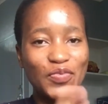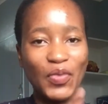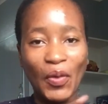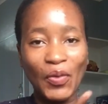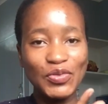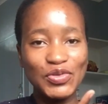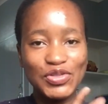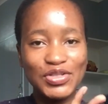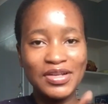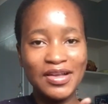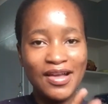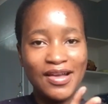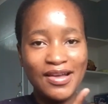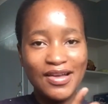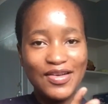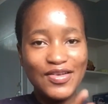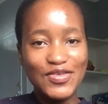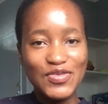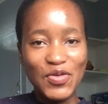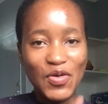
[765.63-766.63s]
put
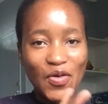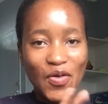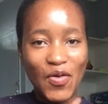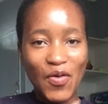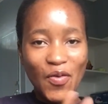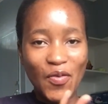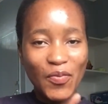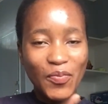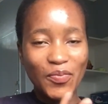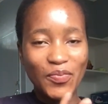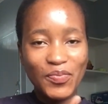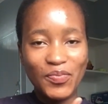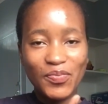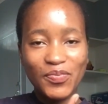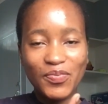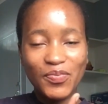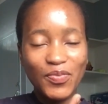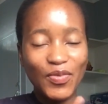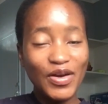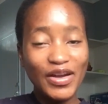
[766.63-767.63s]
your
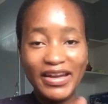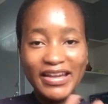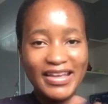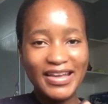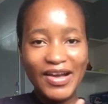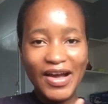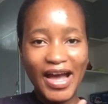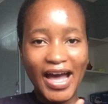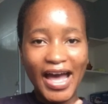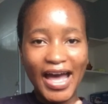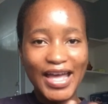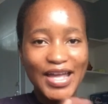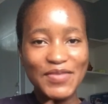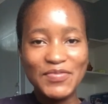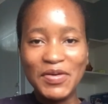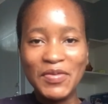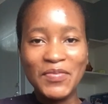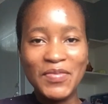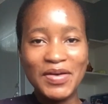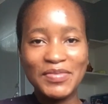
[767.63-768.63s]
liquor
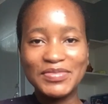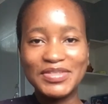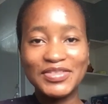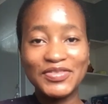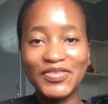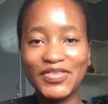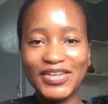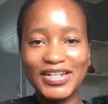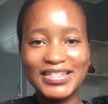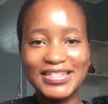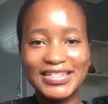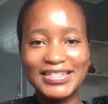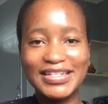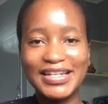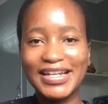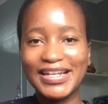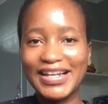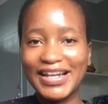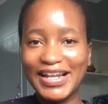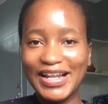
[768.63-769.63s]
in my mom's fridge.
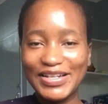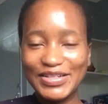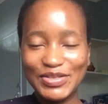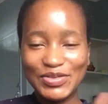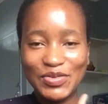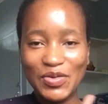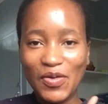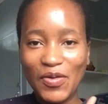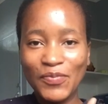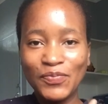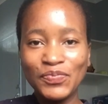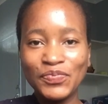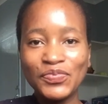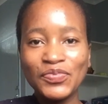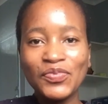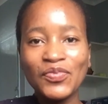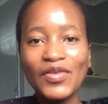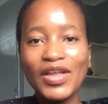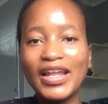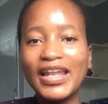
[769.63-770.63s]
So
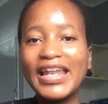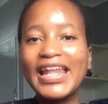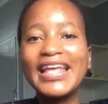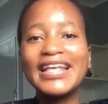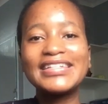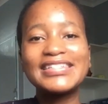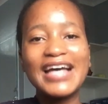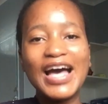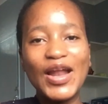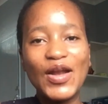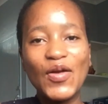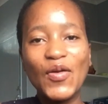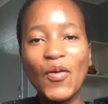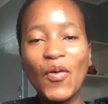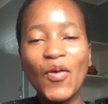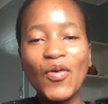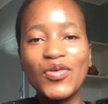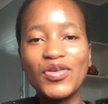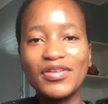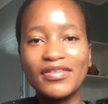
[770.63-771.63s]
let
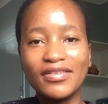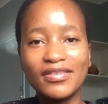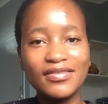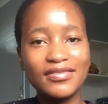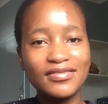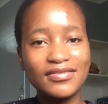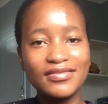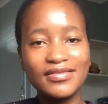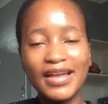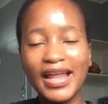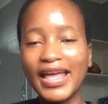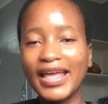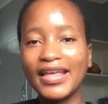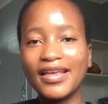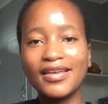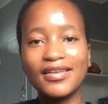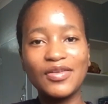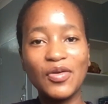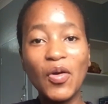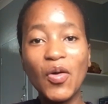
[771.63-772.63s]
alone
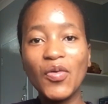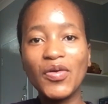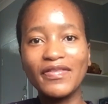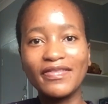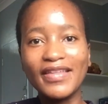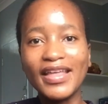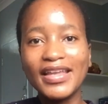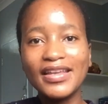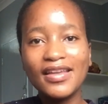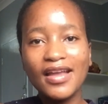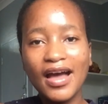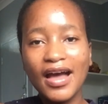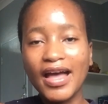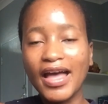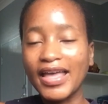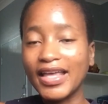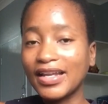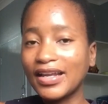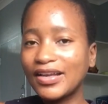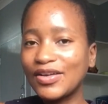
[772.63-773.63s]
like knowing that
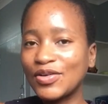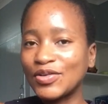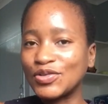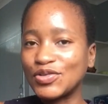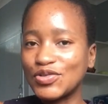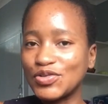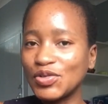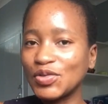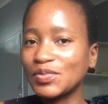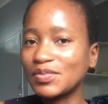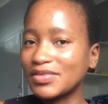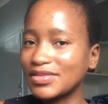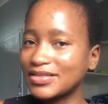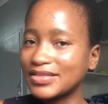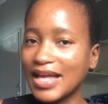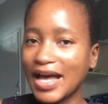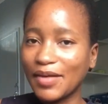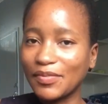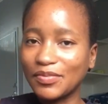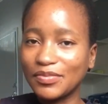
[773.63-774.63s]
I had consumed
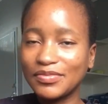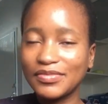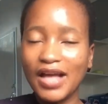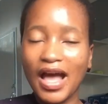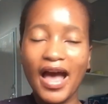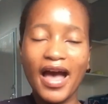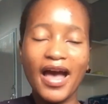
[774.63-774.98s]
some.